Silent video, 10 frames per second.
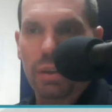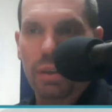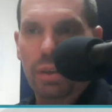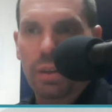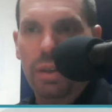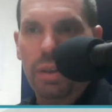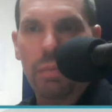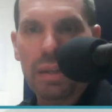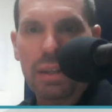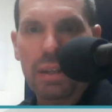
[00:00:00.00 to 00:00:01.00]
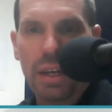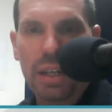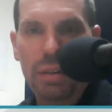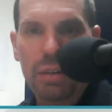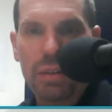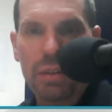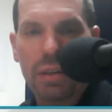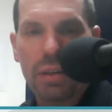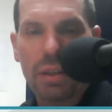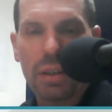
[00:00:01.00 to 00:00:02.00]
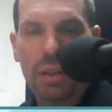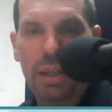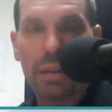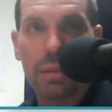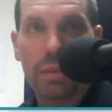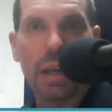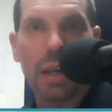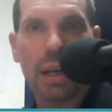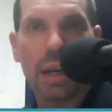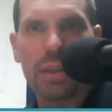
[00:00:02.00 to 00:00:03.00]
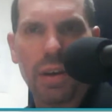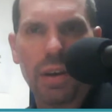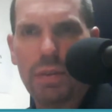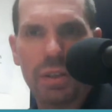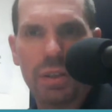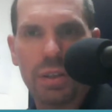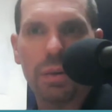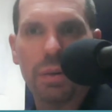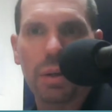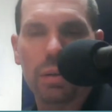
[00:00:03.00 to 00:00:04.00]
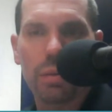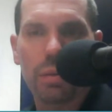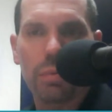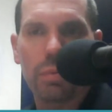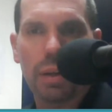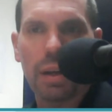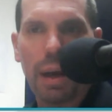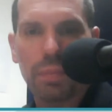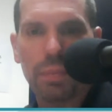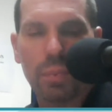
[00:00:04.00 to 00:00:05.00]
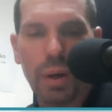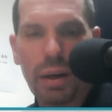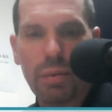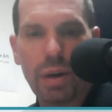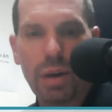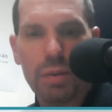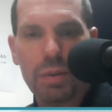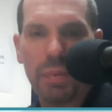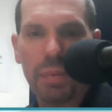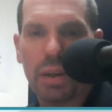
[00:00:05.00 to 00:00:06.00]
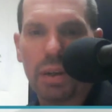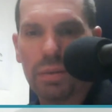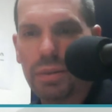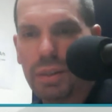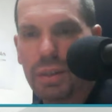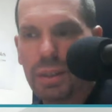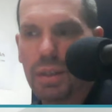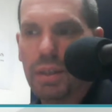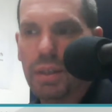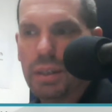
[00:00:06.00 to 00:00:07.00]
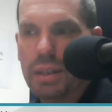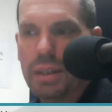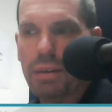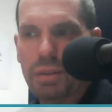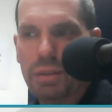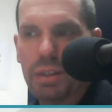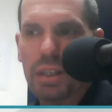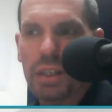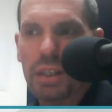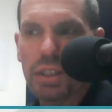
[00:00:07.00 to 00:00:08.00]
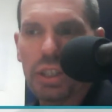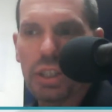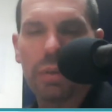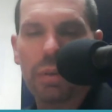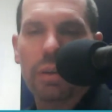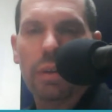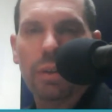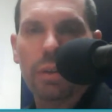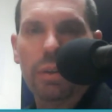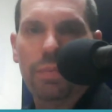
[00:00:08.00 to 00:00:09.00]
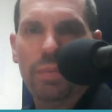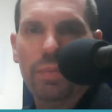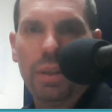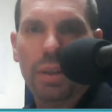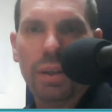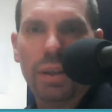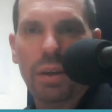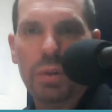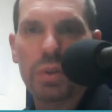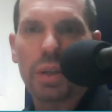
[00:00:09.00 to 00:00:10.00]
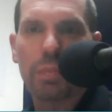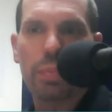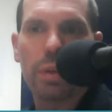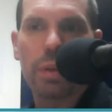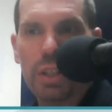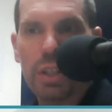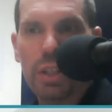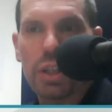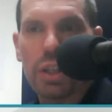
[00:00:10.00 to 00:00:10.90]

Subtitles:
about 10 years. And then 2005 or so, when Apple brought out GarageBand, I'm like, oh well, now here's like a cheap music production